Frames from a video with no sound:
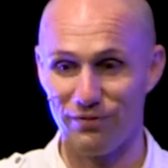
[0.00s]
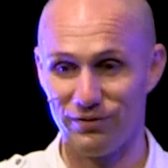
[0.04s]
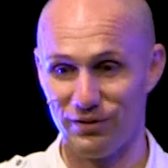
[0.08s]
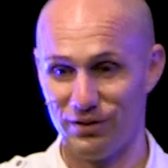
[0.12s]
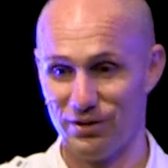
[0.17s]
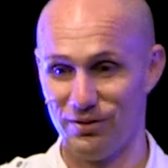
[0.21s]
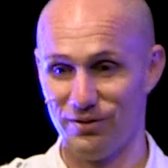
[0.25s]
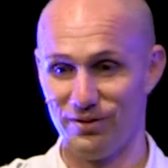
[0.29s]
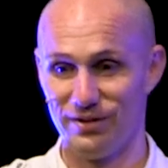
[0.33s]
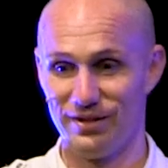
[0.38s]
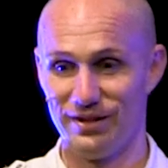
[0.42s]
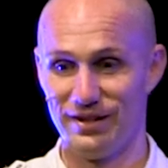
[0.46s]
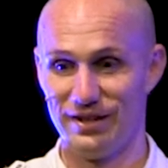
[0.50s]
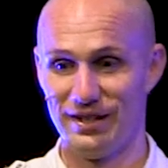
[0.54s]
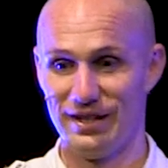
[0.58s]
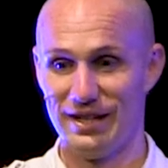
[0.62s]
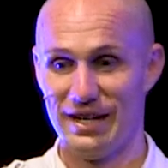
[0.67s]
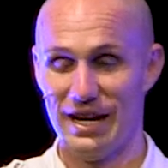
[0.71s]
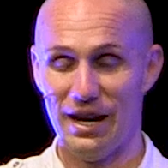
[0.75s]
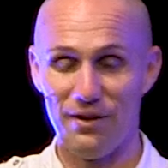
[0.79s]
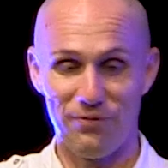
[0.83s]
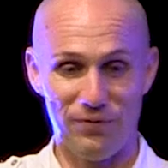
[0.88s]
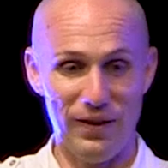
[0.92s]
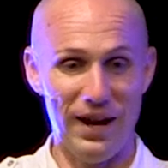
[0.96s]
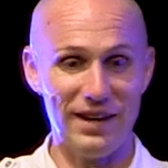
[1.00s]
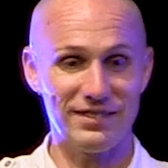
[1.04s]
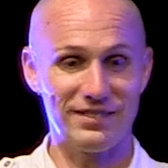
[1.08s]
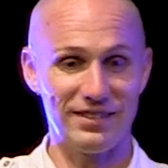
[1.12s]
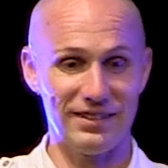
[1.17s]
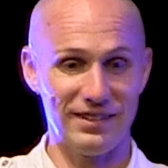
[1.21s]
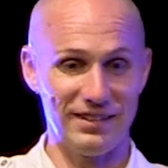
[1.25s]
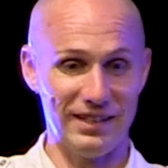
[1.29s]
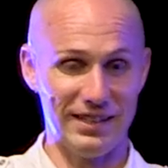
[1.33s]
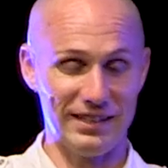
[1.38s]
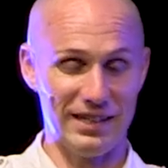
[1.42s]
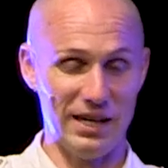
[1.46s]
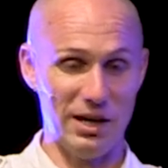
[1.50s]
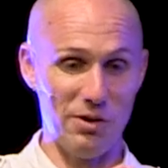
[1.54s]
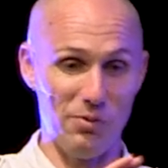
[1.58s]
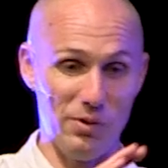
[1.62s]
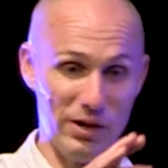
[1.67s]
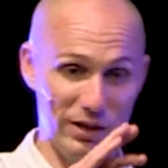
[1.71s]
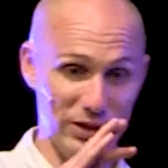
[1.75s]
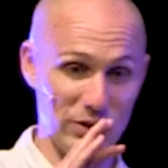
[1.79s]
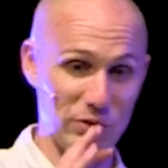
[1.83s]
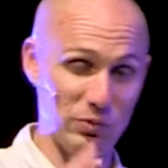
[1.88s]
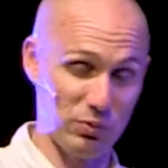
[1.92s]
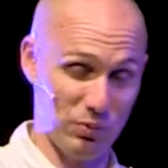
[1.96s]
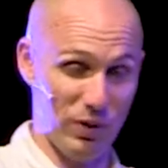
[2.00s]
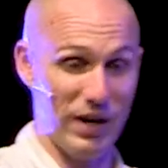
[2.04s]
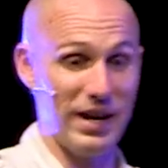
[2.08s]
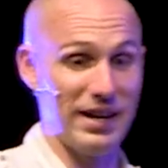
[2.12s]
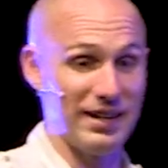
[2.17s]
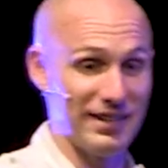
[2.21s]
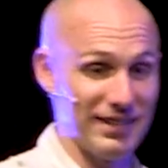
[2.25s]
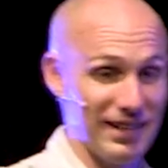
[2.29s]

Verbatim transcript: for you. In fact, like it went great.